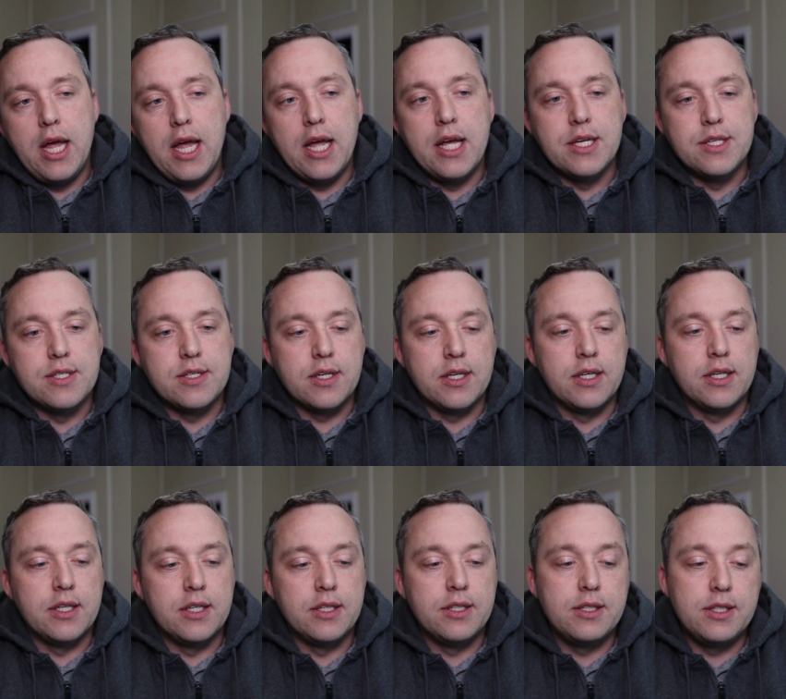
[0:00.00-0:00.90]
and
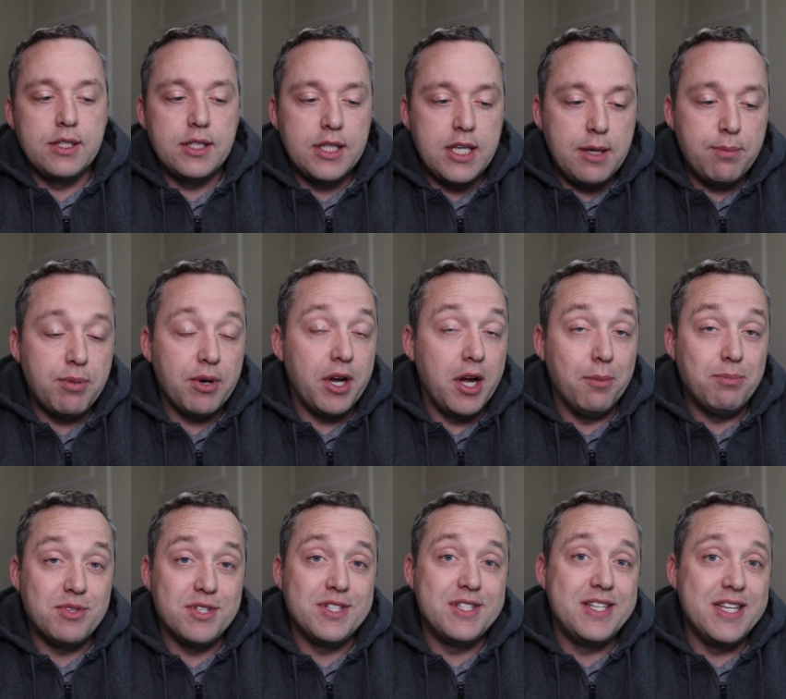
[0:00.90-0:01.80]
keep it
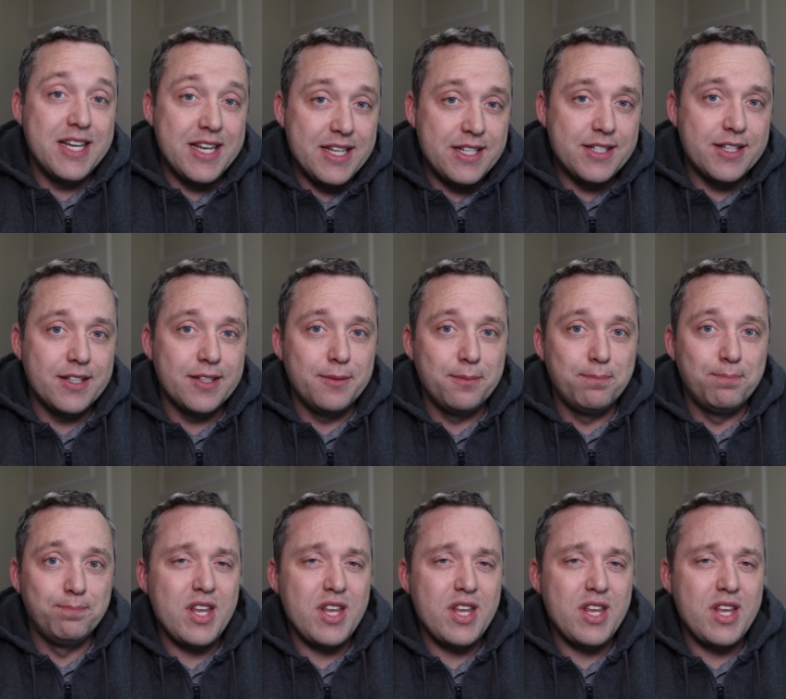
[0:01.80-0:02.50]
up to date.